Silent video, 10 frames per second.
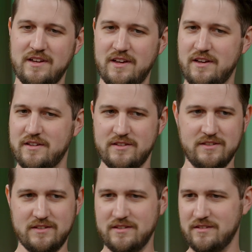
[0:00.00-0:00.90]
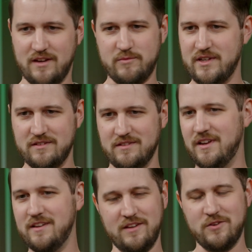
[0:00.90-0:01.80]
is,
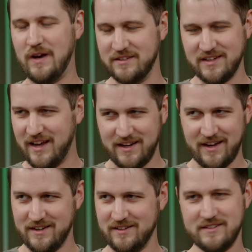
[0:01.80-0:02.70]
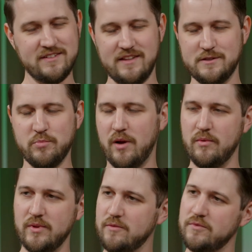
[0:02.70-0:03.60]
you ask any analyst, and that's
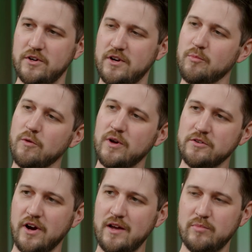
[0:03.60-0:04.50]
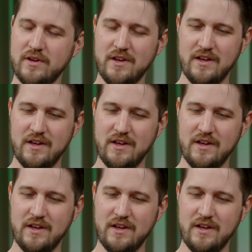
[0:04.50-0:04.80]
probably their number one gripe,